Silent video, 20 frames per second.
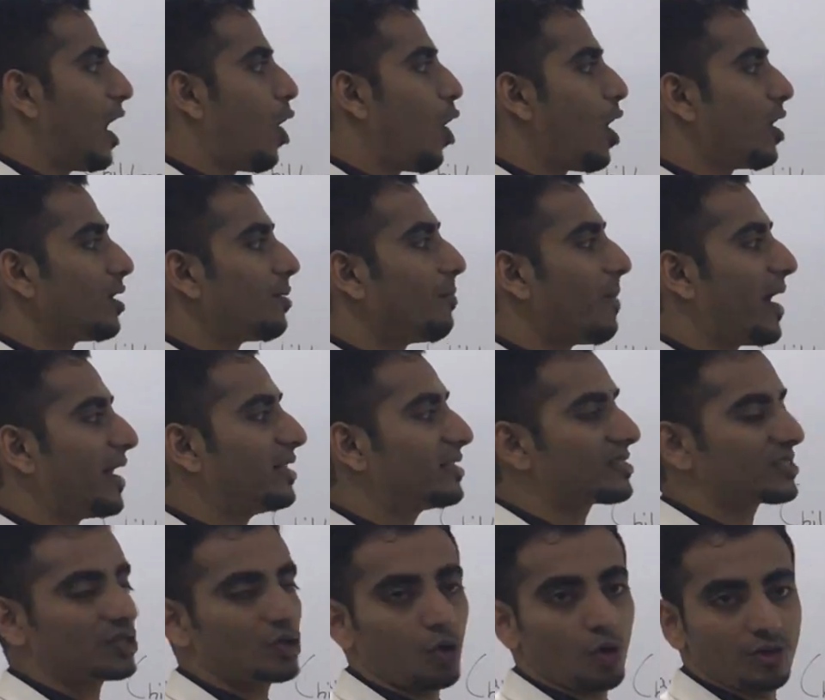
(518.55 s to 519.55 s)
or a
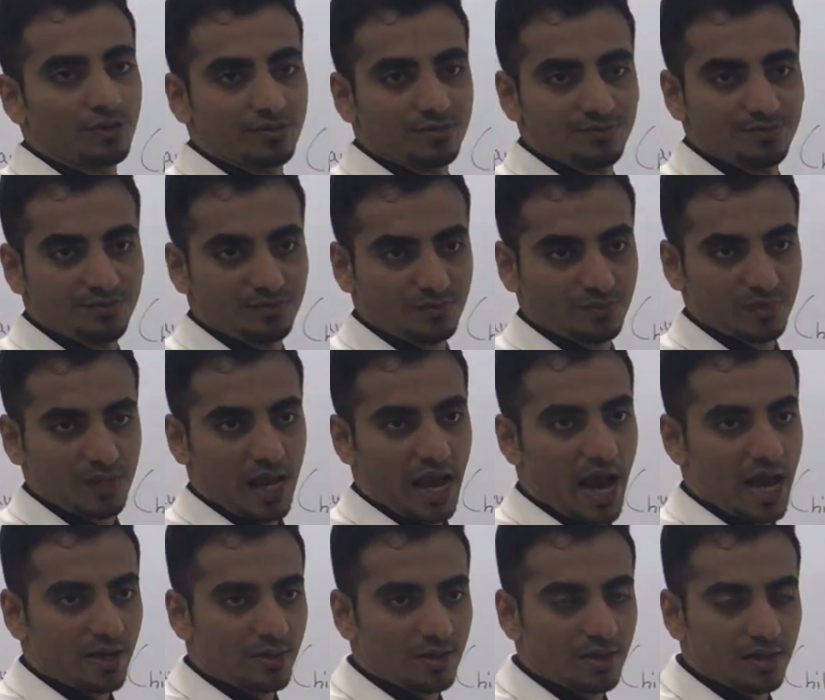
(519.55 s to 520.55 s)
milestone
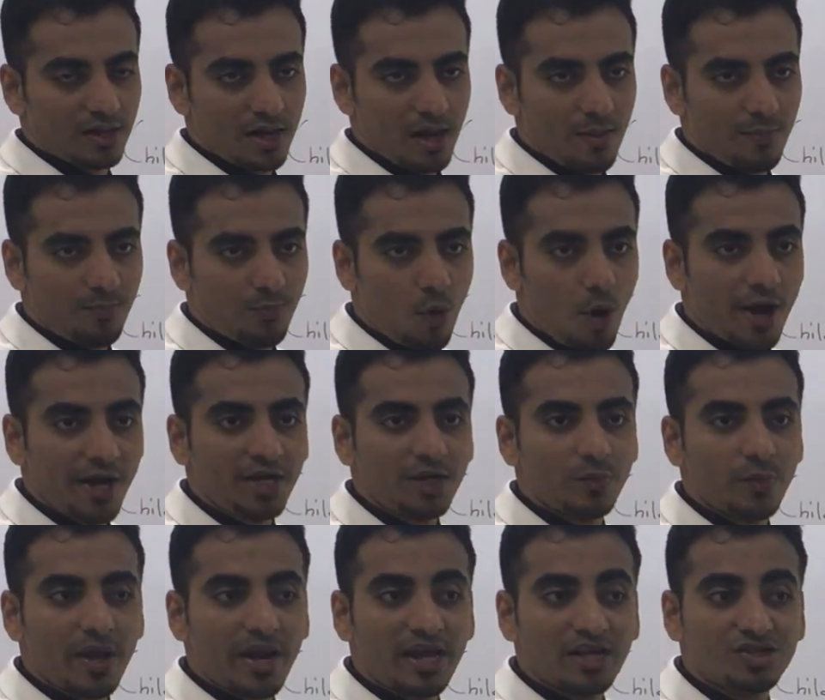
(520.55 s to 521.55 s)
at a
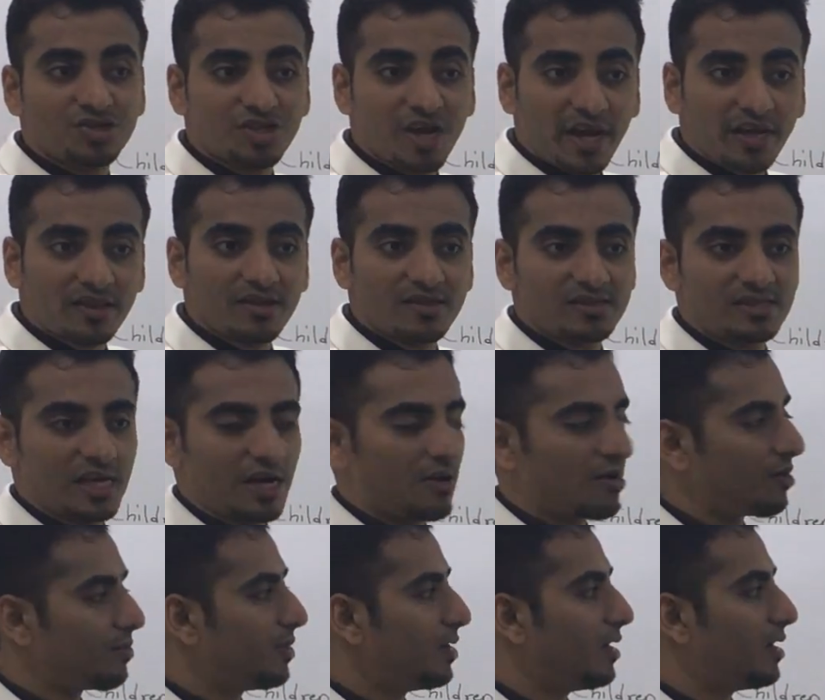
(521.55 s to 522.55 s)
point when I check this
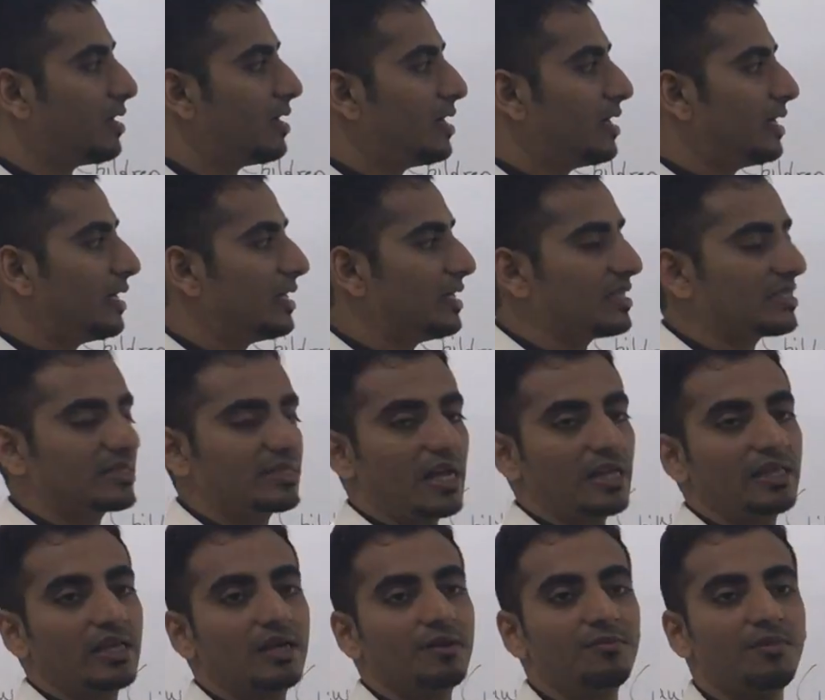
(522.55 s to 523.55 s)
deliverable is
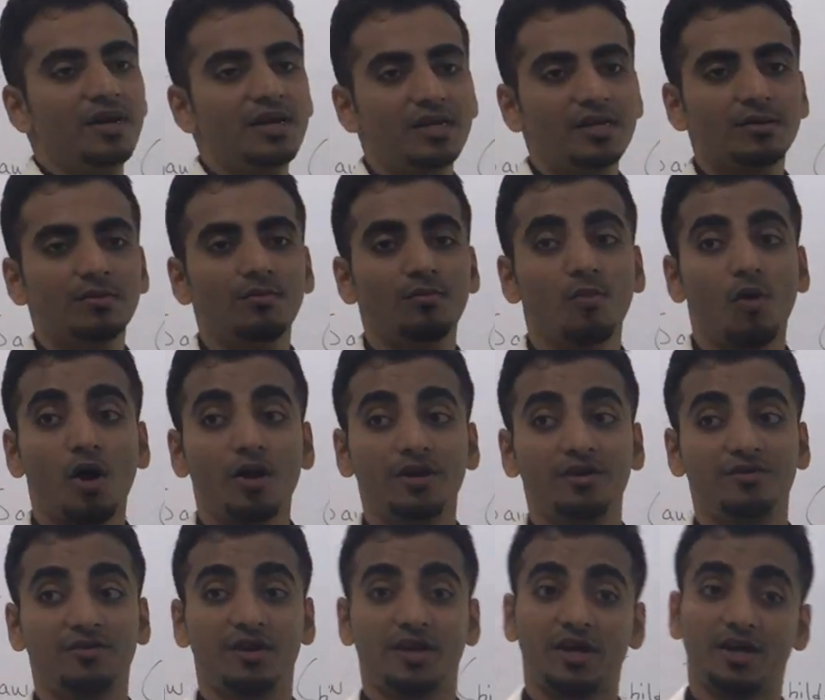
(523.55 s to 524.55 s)
nothing but
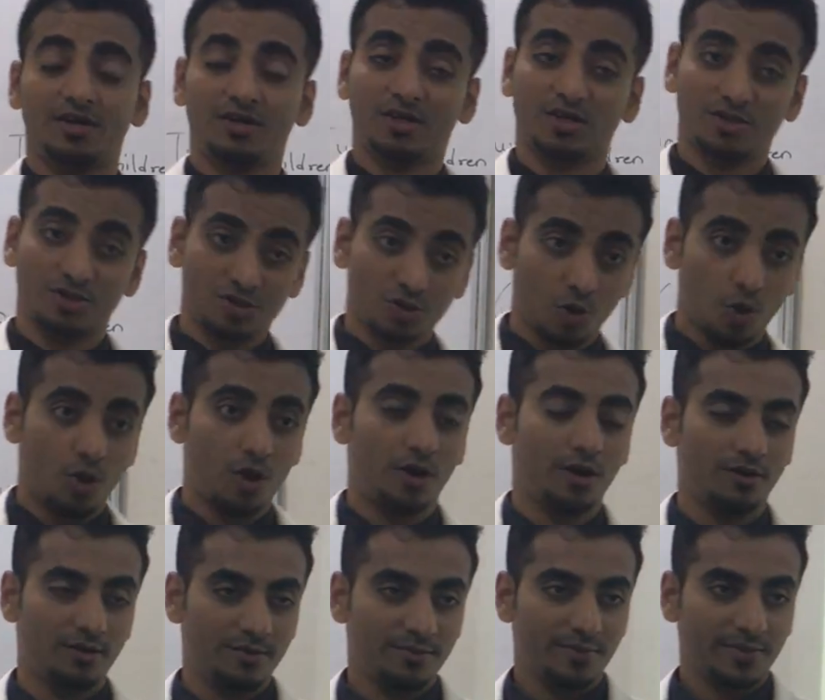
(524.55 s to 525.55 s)
monitoring and
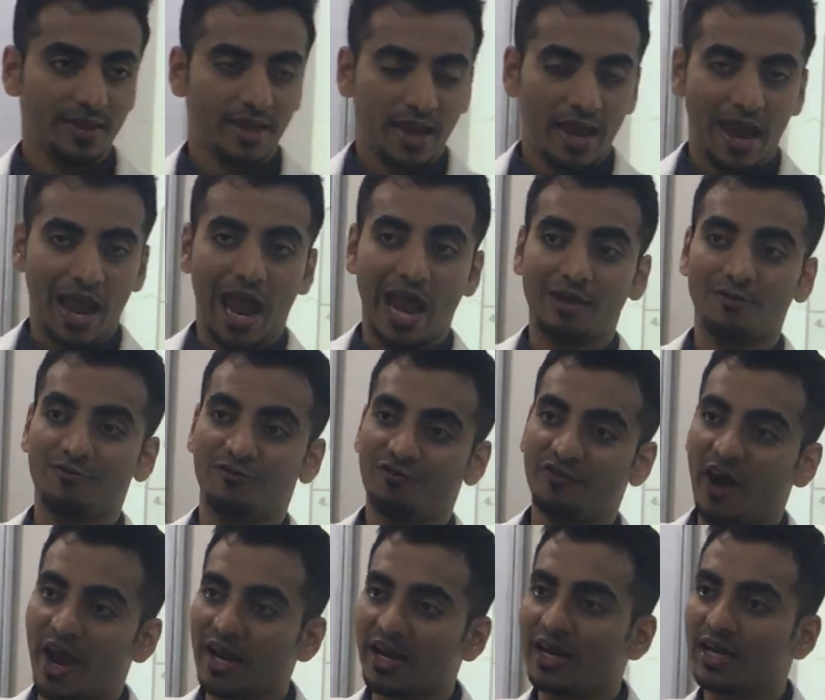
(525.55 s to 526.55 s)
control. And
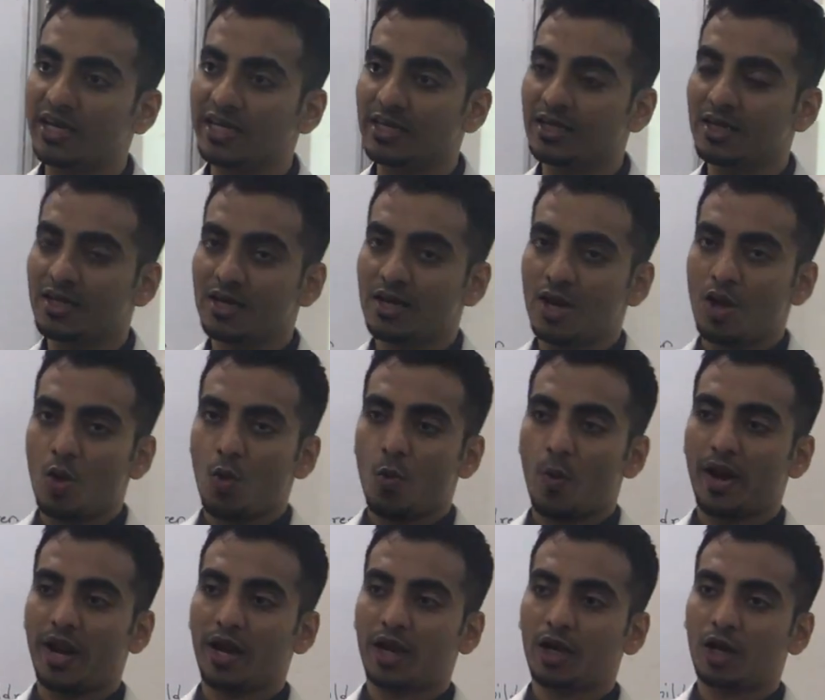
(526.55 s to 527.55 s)
finally,
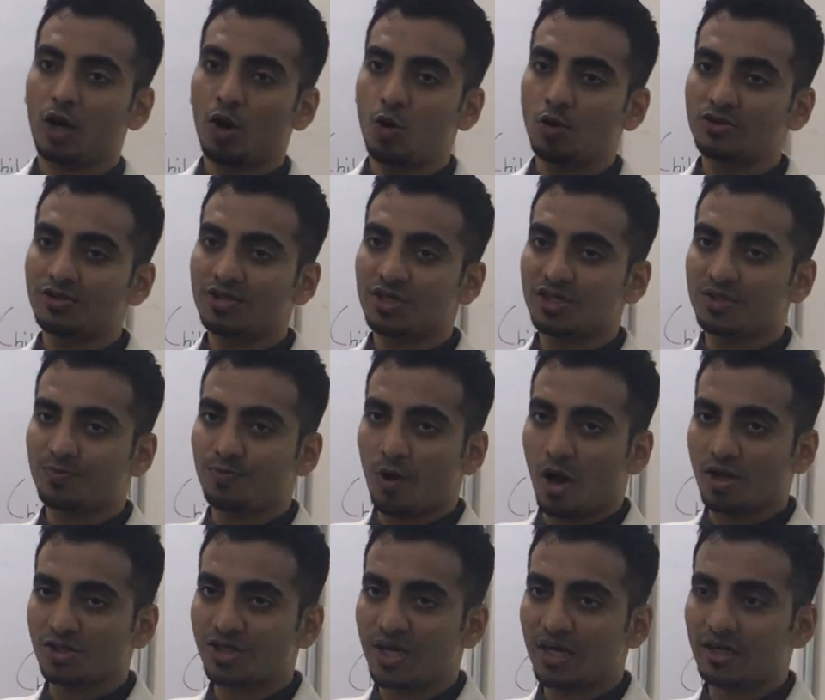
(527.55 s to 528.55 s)
when I close this
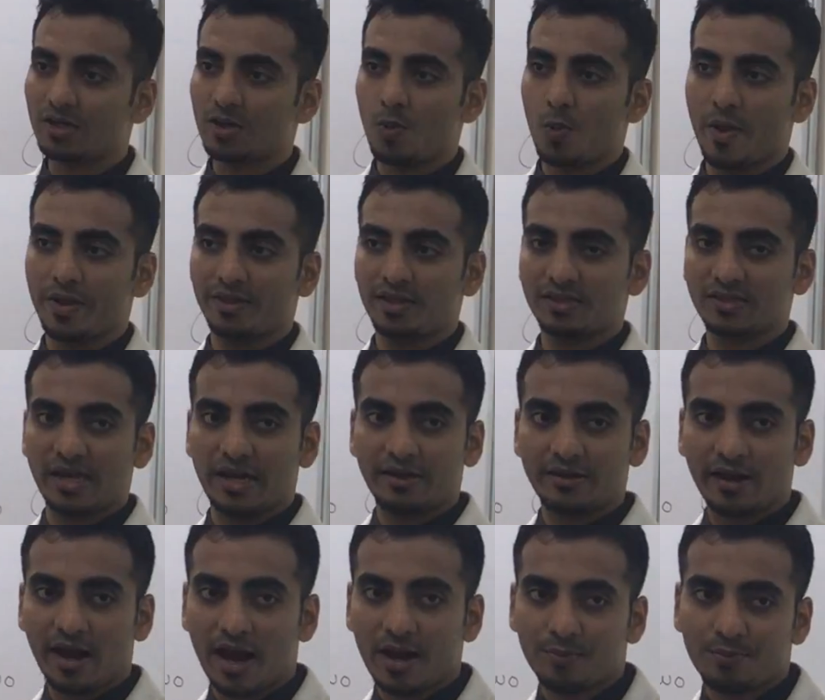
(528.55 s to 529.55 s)
project, when this
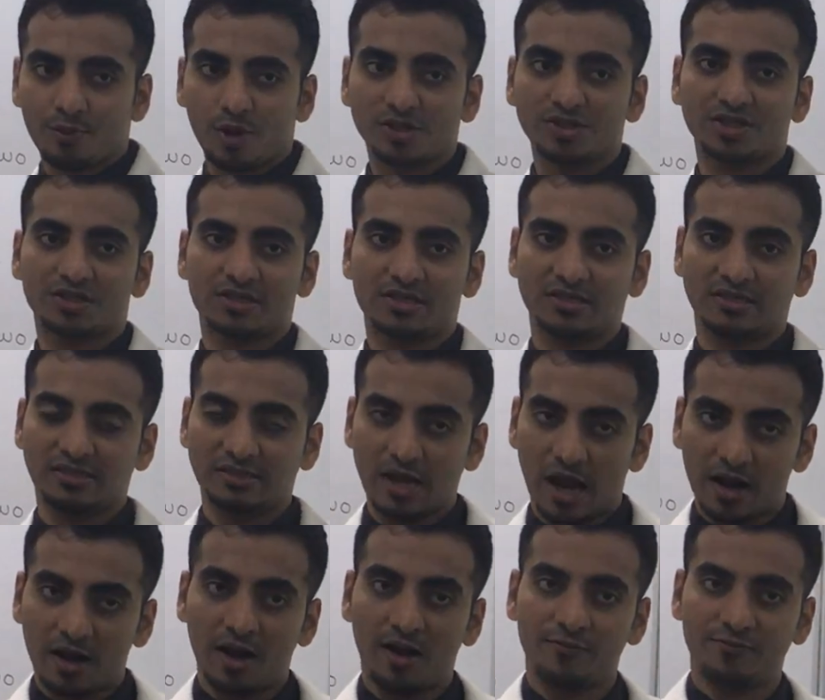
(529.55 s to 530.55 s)
entire project is
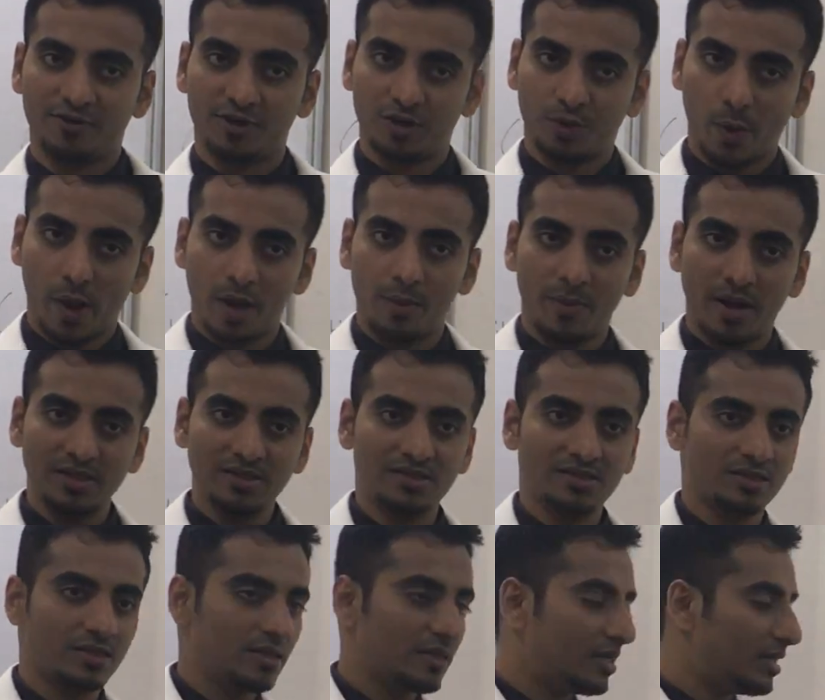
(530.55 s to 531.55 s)
done after 12
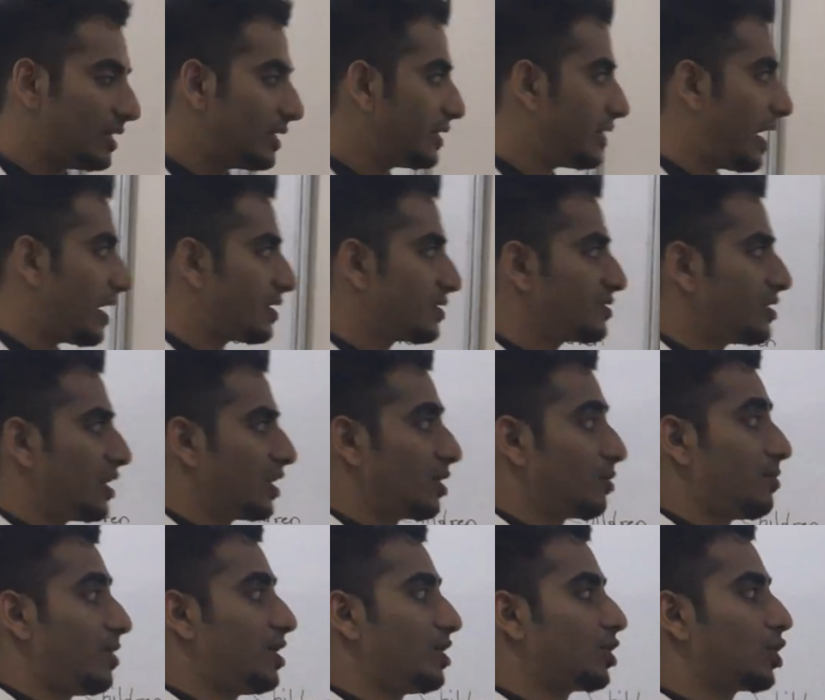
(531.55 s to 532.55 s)
months, that is
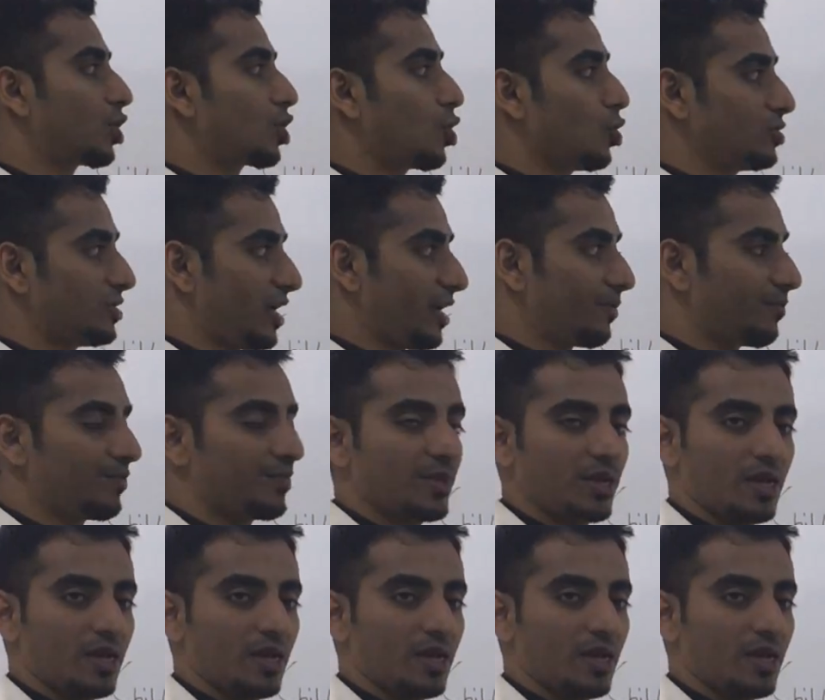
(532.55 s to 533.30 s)
nothing but closing.